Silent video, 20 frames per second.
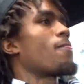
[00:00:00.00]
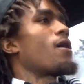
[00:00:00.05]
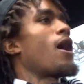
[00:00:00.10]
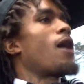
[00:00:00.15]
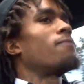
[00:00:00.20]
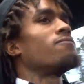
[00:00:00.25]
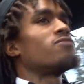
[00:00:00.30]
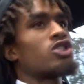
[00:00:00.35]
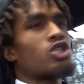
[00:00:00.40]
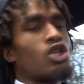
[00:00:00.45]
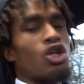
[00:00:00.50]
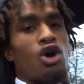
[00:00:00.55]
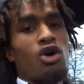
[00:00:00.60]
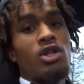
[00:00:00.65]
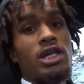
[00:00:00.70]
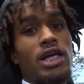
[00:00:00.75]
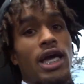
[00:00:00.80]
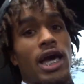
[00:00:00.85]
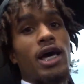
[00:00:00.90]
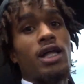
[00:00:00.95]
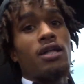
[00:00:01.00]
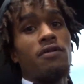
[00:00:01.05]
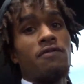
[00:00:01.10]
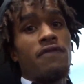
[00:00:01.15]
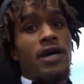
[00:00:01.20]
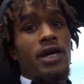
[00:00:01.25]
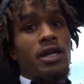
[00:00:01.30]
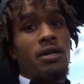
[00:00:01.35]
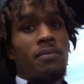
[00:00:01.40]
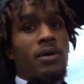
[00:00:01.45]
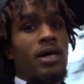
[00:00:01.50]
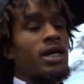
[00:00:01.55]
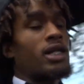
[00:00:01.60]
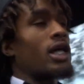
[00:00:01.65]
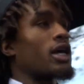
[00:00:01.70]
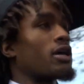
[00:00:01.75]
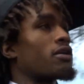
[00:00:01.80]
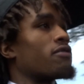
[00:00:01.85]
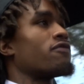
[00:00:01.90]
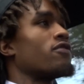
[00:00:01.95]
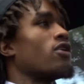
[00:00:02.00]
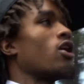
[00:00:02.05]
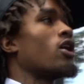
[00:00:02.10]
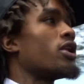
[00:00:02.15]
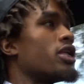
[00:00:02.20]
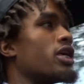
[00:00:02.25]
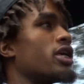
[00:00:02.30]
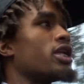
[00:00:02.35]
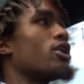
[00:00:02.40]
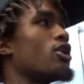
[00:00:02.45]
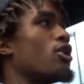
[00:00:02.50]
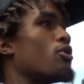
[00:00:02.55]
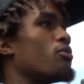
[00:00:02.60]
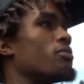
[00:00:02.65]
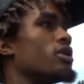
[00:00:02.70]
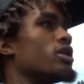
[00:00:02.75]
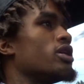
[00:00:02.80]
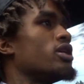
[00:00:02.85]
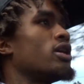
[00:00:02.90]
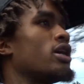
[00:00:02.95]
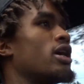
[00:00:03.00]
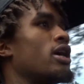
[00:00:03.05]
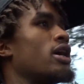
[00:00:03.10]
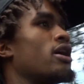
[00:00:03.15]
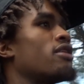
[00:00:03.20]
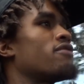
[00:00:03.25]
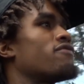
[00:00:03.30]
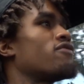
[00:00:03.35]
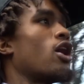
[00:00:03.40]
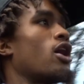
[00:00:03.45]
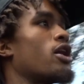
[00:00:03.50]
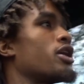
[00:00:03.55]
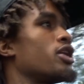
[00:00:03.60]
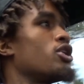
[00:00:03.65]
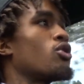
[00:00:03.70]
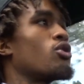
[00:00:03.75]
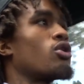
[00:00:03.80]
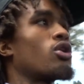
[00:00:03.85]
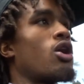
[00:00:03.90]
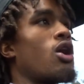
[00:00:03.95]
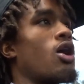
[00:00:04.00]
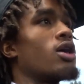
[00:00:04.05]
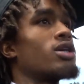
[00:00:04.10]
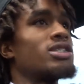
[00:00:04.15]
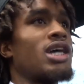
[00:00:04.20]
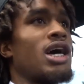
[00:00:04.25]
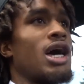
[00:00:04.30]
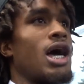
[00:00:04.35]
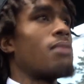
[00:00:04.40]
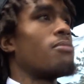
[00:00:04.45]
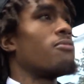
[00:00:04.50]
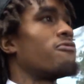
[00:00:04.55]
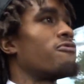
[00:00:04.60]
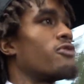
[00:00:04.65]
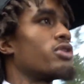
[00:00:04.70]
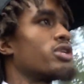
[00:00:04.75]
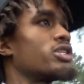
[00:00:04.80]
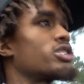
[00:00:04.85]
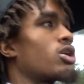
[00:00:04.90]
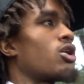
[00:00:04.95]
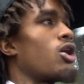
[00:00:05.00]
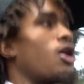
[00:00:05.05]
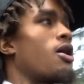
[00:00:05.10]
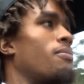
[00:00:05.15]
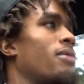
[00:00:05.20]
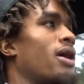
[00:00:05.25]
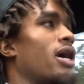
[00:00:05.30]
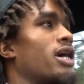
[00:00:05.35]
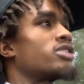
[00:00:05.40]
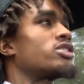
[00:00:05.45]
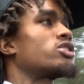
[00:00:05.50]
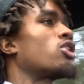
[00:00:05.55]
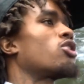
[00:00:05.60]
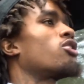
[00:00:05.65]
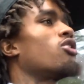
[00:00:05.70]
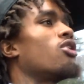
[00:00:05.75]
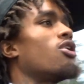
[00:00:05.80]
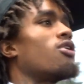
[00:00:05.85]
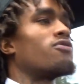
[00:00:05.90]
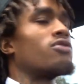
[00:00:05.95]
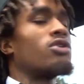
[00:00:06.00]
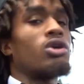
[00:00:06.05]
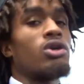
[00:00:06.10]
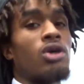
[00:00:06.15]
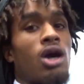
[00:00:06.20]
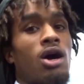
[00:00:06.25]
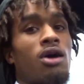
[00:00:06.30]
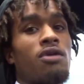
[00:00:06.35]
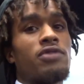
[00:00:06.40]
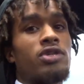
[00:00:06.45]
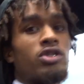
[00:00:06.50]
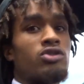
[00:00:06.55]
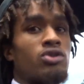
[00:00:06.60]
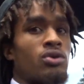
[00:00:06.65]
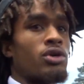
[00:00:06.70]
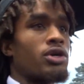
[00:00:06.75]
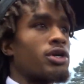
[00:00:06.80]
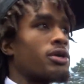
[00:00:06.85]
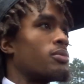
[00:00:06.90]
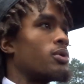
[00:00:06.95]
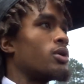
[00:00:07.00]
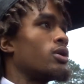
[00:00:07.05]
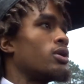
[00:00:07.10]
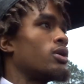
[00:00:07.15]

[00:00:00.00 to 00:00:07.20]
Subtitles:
I'm slowly elevating, man. Like, if y'all didn't know me, if y'all didn't know the cars I had before this car, man, I started off with a Crown Victoria, bro.